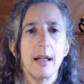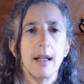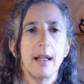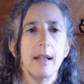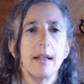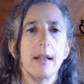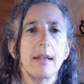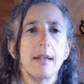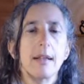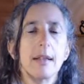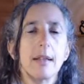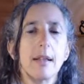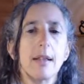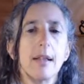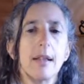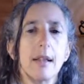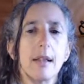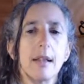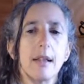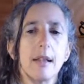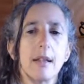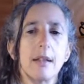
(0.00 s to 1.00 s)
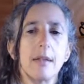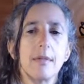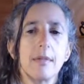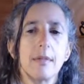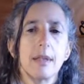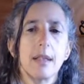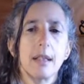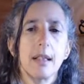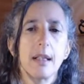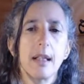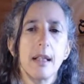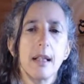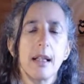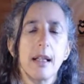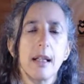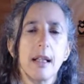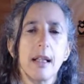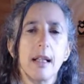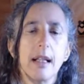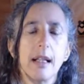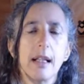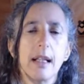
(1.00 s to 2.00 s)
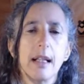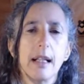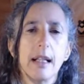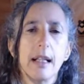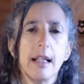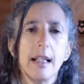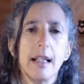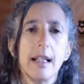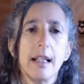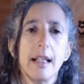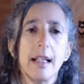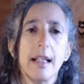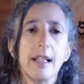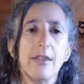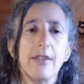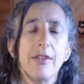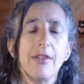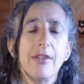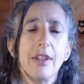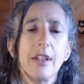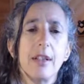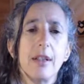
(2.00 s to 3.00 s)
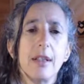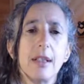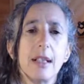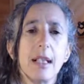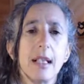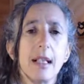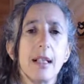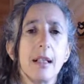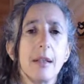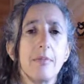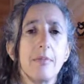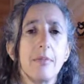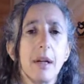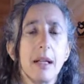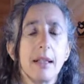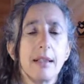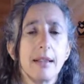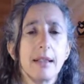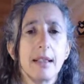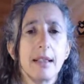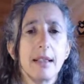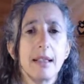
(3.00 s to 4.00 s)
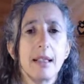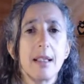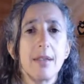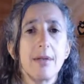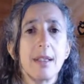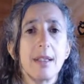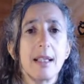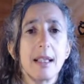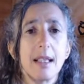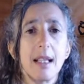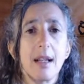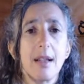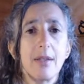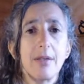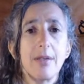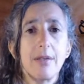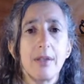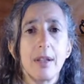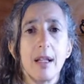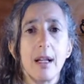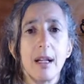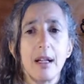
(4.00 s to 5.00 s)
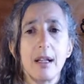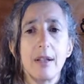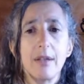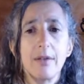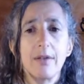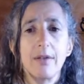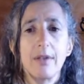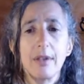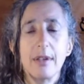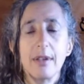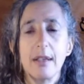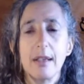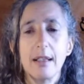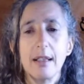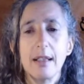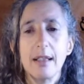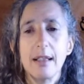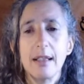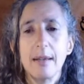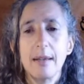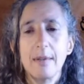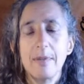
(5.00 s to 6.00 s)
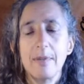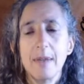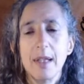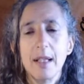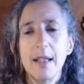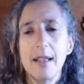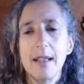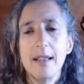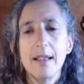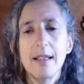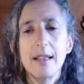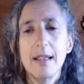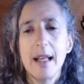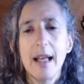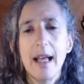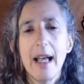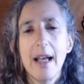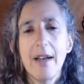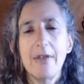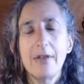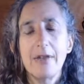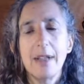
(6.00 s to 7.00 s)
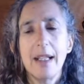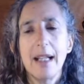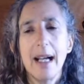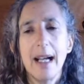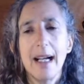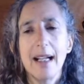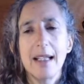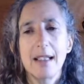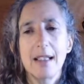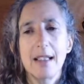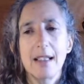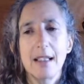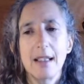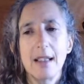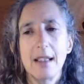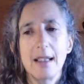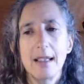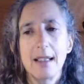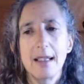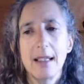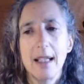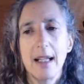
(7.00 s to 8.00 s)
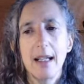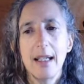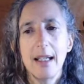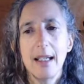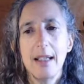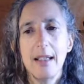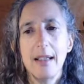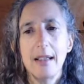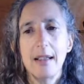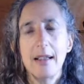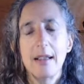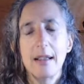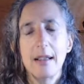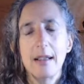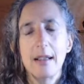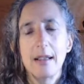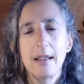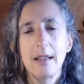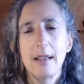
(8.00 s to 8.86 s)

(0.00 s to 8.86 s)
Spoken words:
And under the arms, infusing an abundance of self-love into every action I take.